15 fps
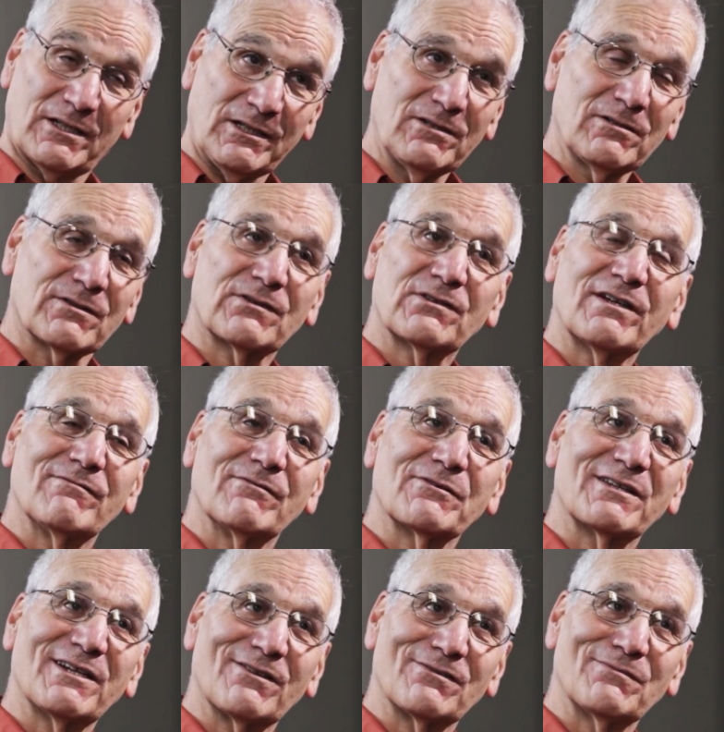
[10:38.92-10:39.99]
killed several
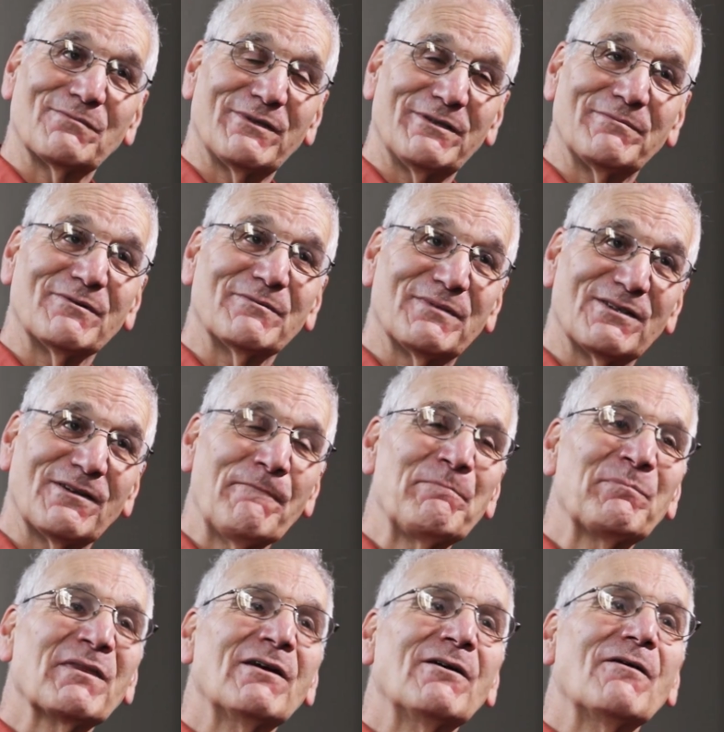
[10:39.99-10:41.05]
thousand people, but
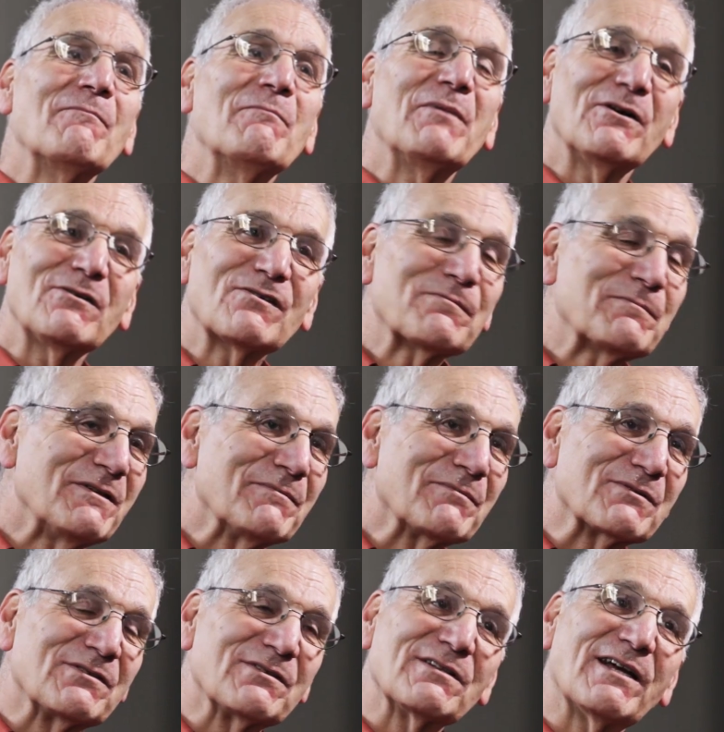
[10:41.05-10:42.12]
most people
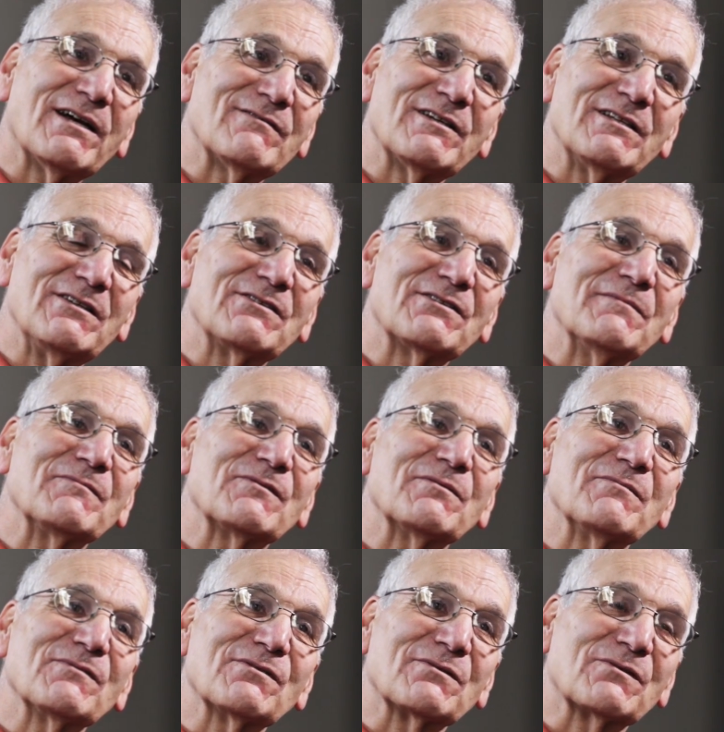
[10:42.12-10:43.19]
didn't have any
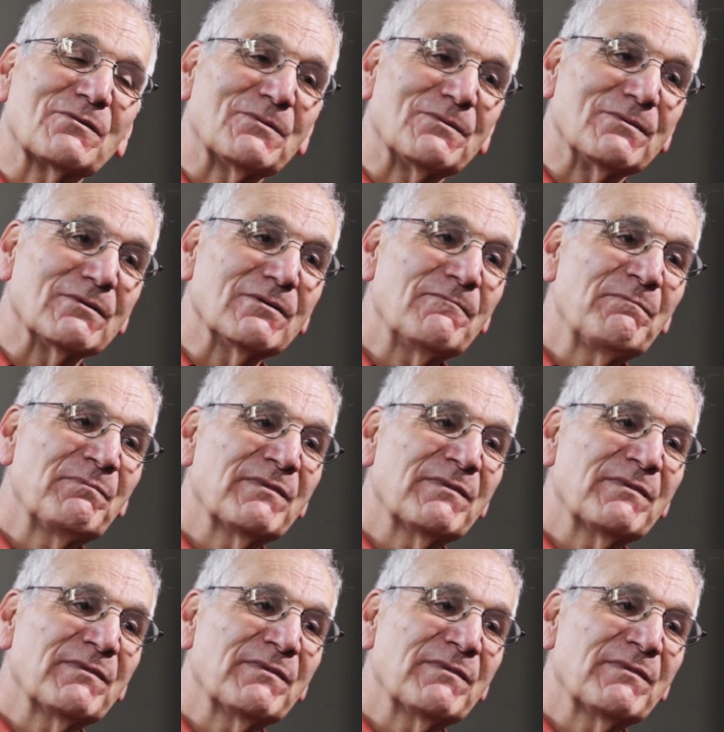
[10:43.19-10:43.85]
symptoms at all.